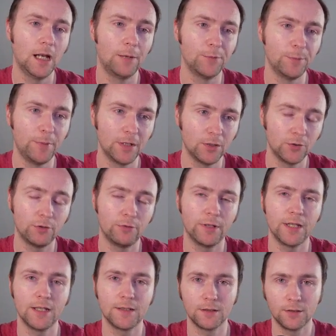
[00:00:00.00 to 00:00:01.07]
Depending on their
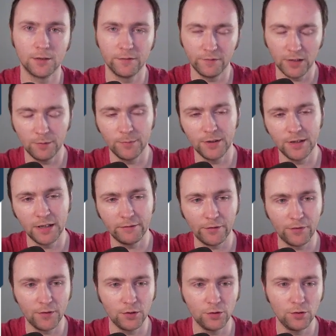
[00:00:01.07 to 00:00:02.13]
age and their development and
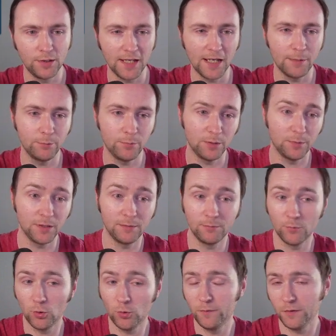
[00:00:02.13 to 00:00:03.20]
everything, you can maybe
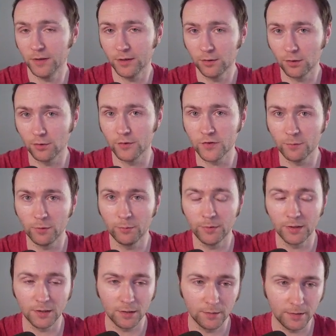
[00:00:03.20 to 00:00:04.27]
hopefully turn some of them
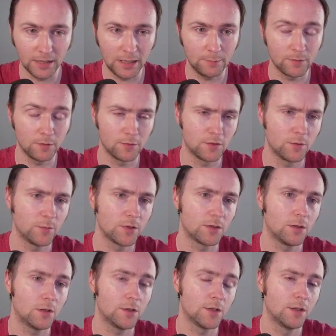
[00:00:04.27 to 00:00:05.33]
into absolute superstars.